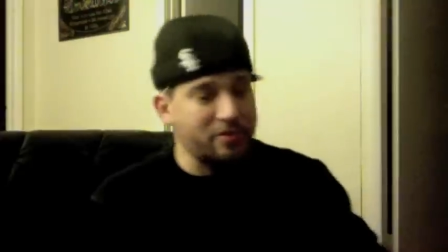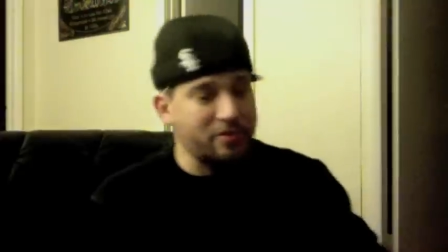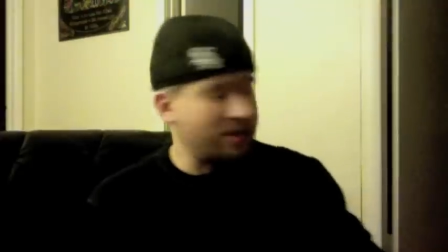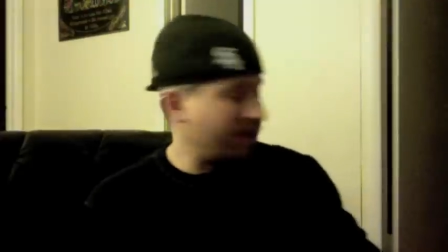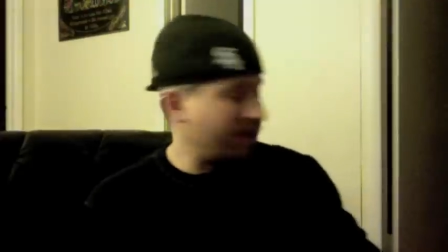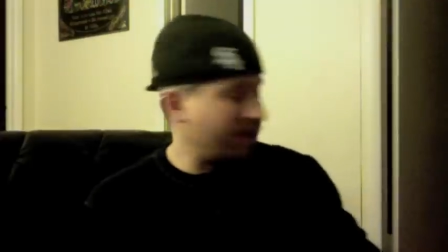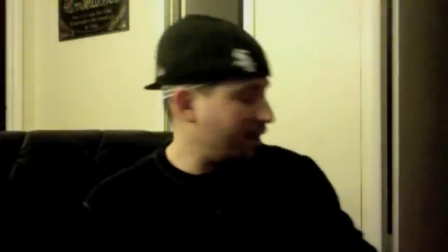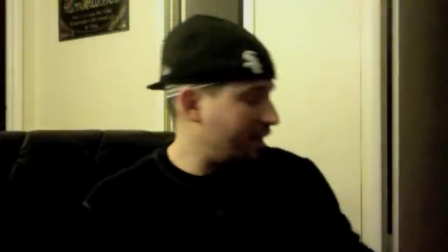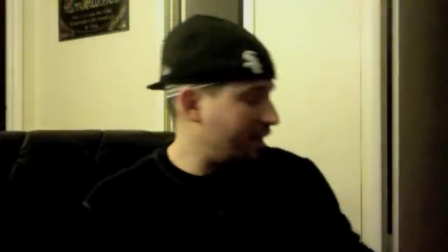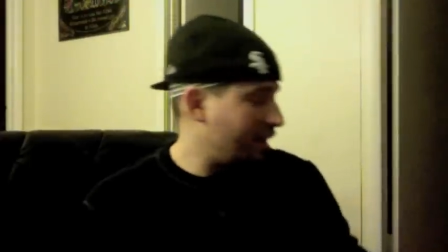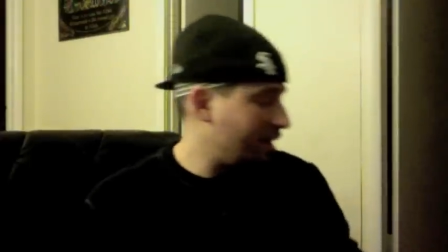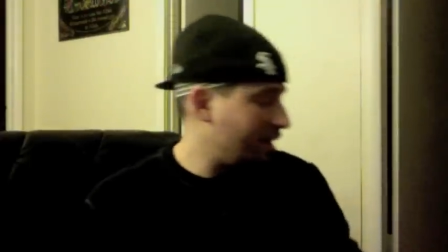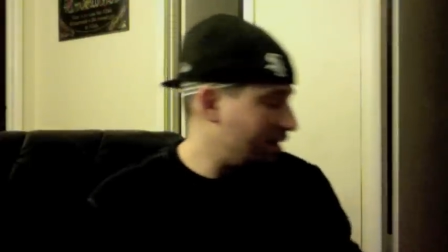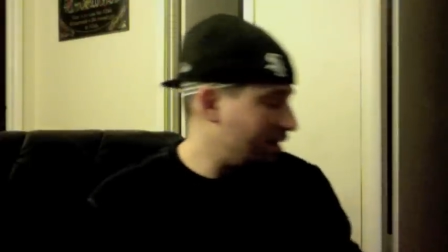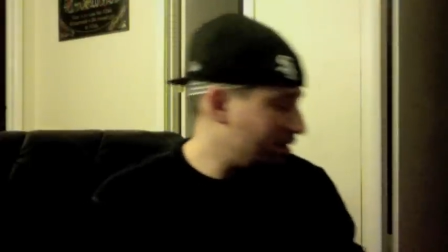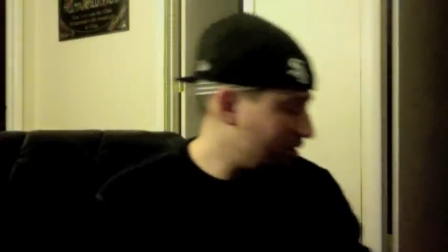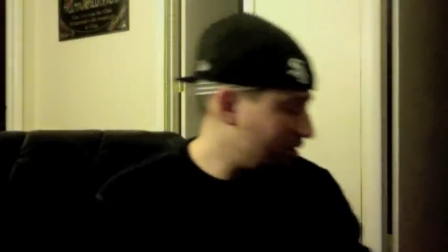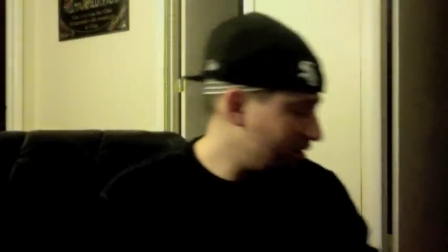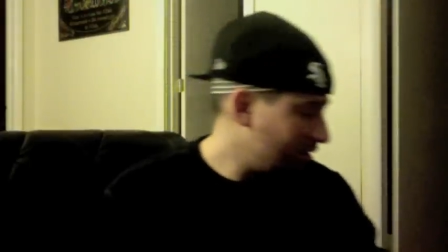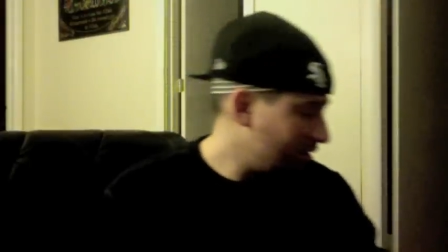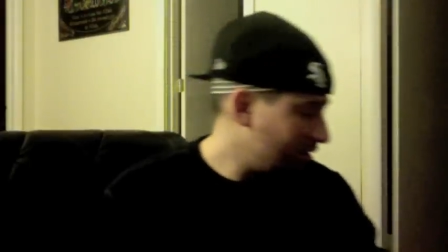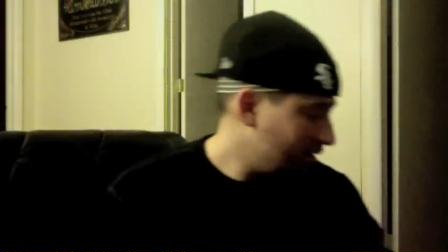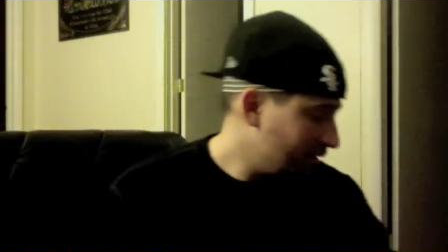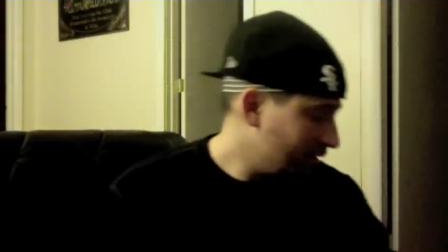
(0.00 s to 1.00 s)
and
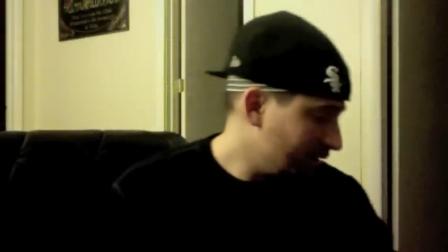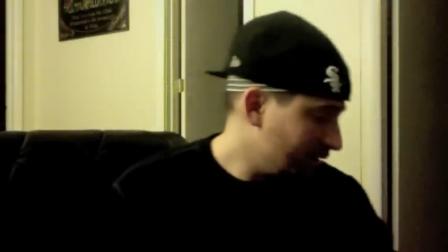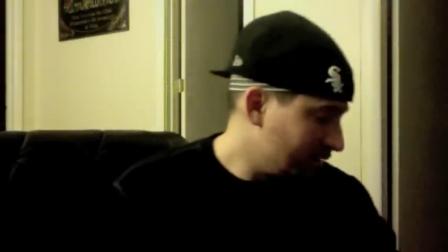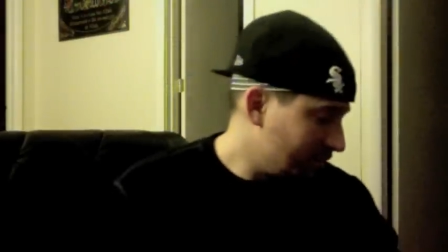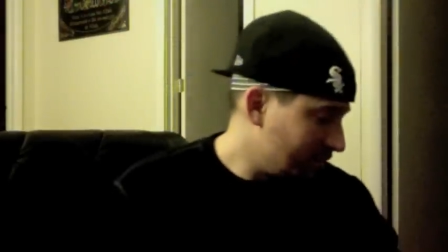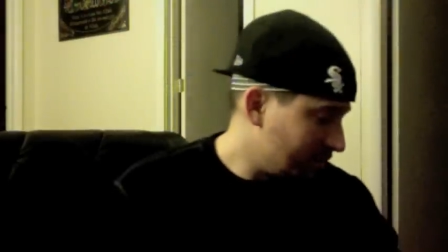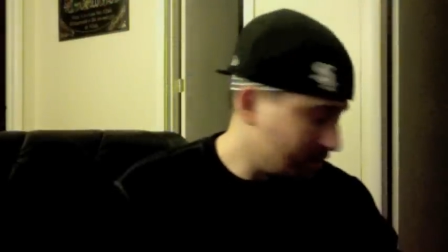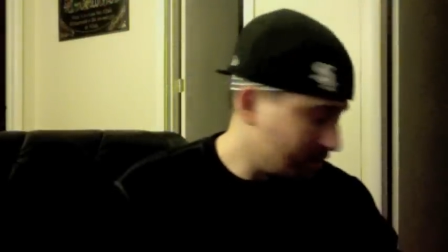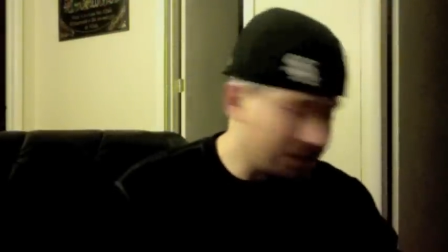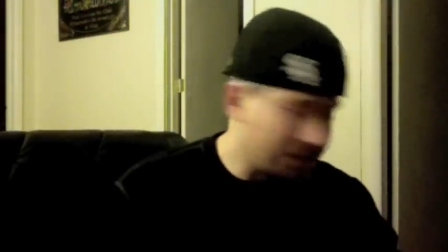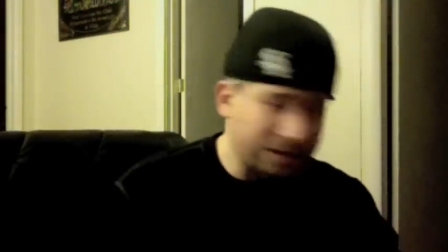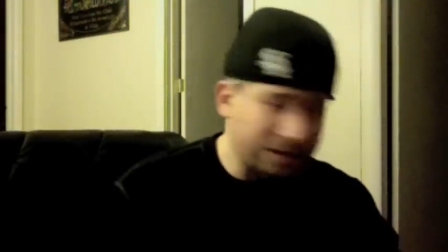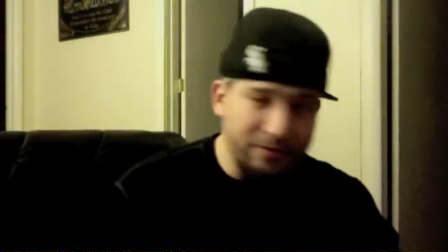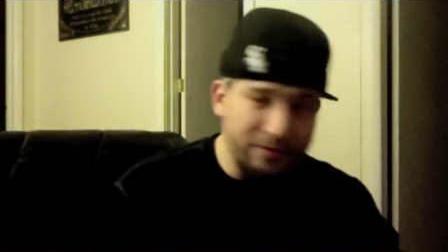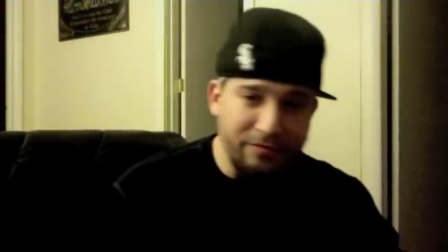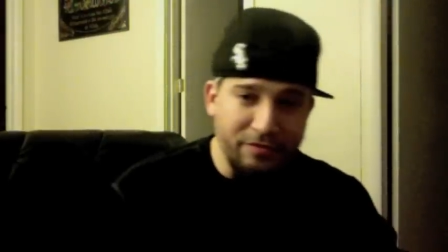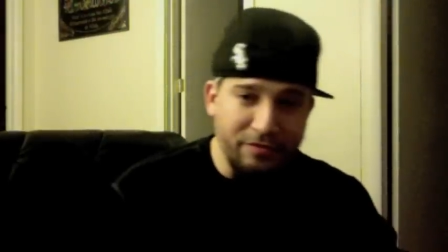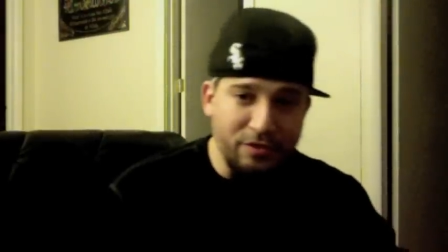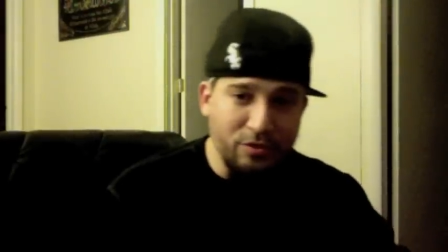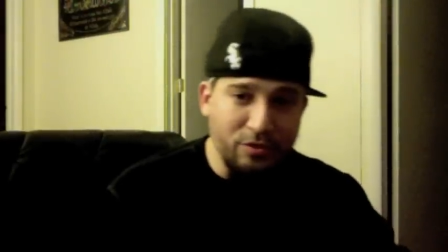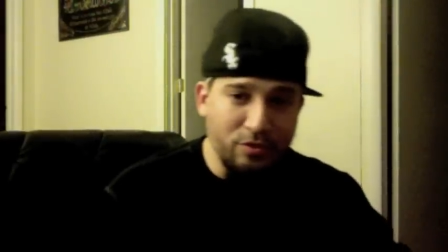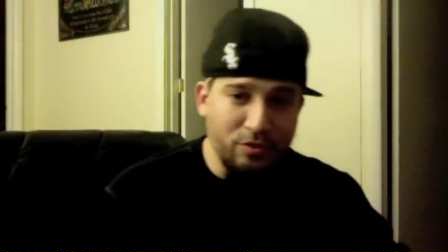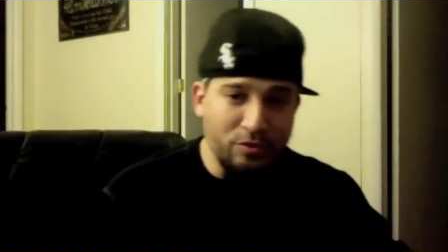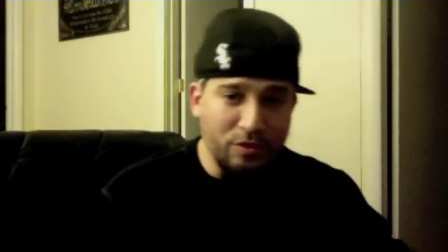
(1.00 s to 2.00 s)
give
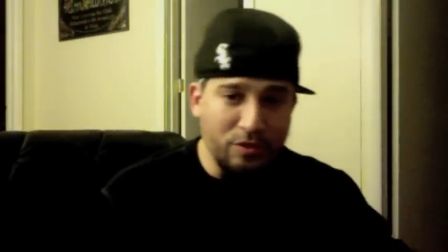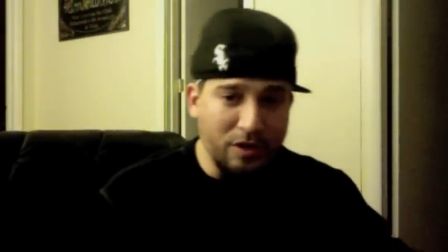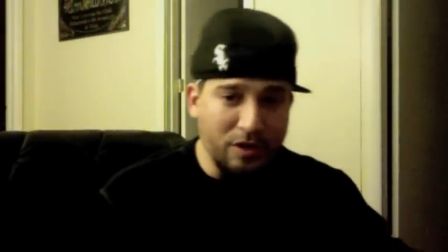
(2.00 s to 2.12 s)
you